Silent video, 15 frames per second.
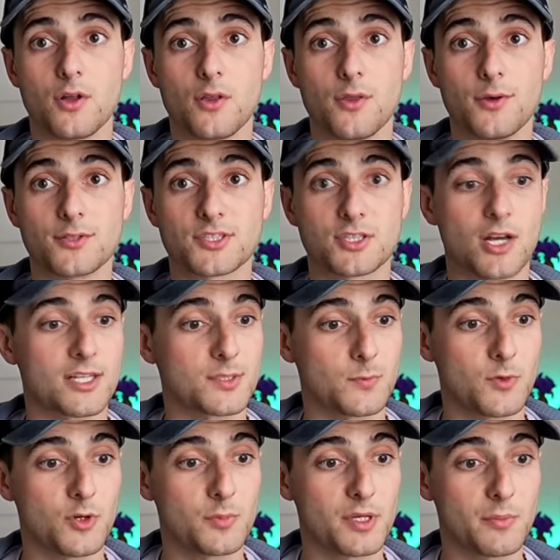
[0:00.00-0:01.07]
those thoughts
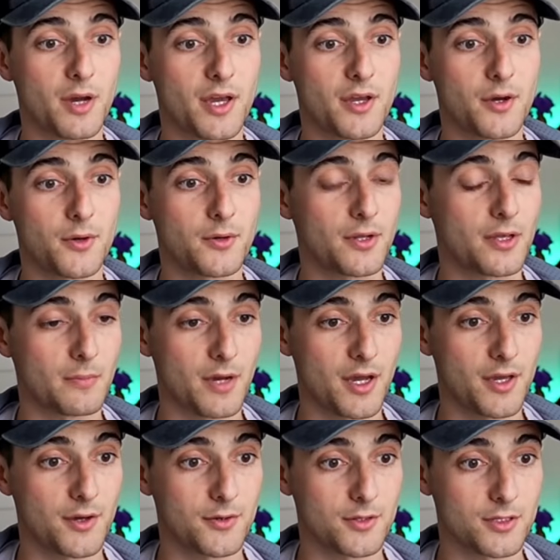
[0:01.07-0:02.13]
will be my own and my
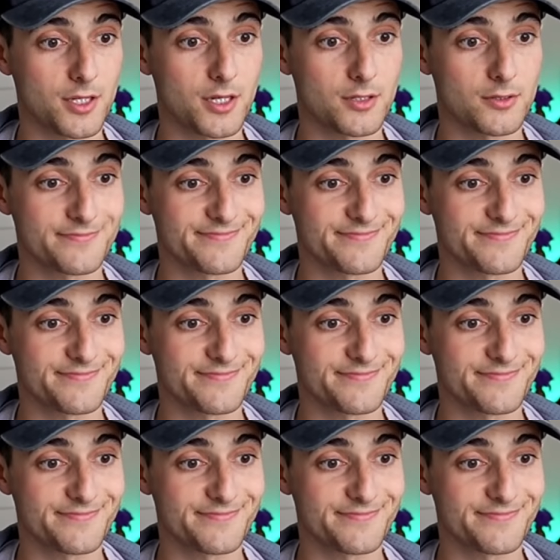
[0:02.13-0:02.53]
own alone.